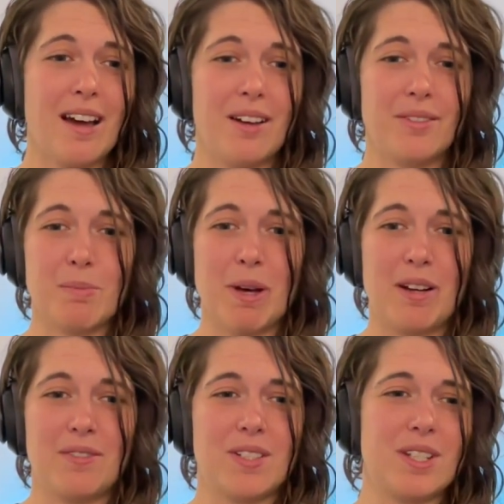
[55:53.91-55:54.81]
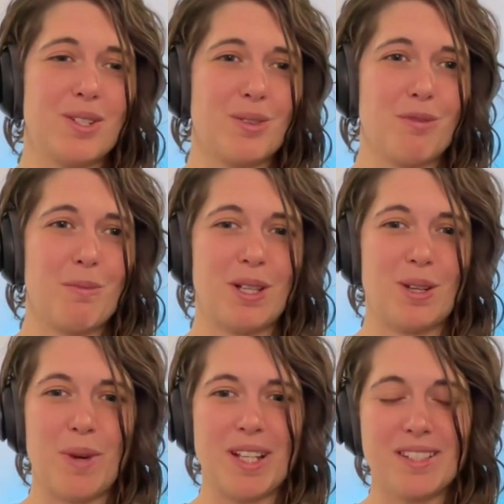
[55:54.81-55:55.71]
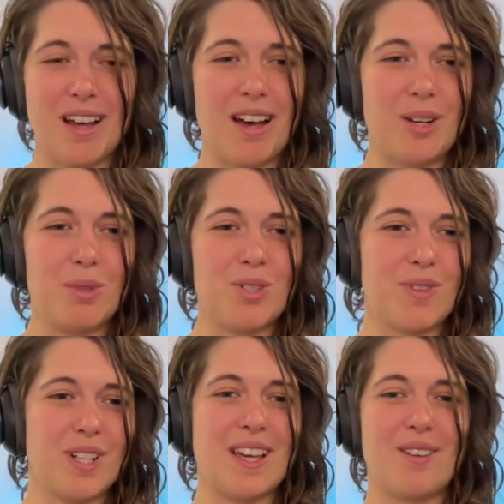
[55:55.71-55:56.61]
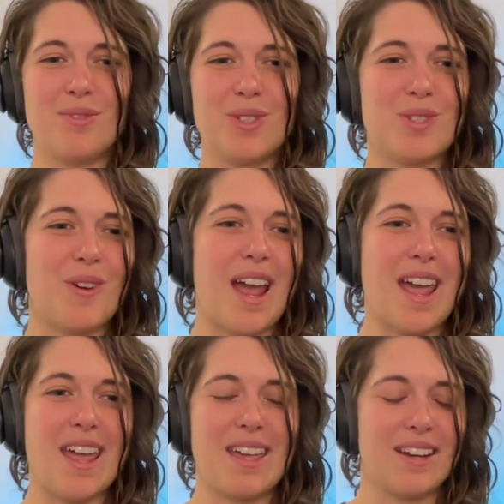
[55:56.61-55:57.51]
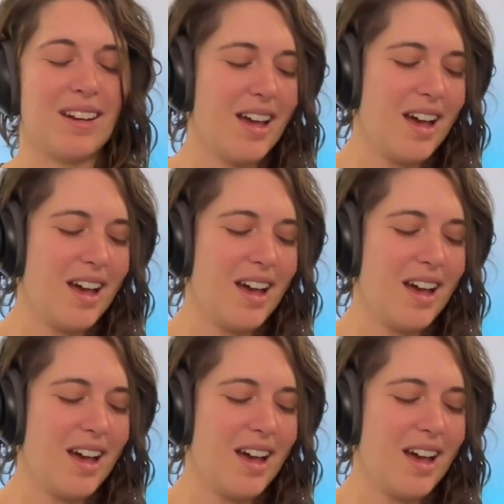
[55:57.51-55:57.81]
I was part of Extinction Rebellion West Side, which runs out of Footscray, and